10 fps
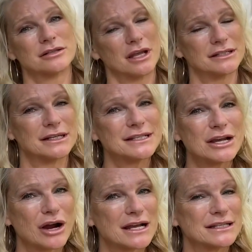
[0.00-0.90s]
lots of
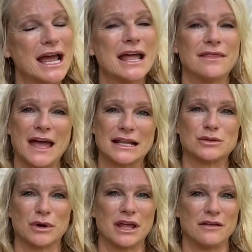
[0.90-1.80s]
seagrass and that's
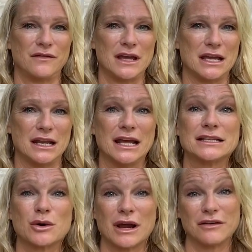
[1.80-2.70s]
where they feed. It's
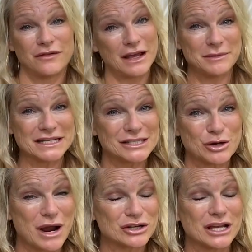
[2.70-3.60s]
quite famous
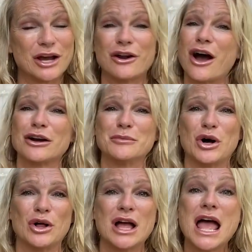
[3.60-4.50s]
to actually go to
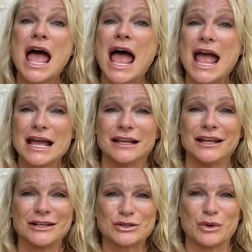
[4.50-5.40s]
Akumal
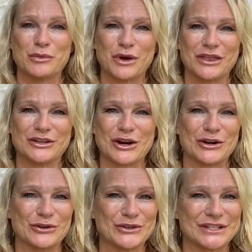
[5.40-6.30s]
and swim with the
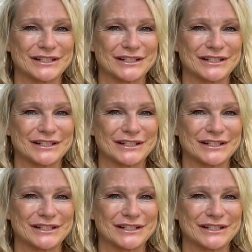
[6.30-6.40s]
turtles.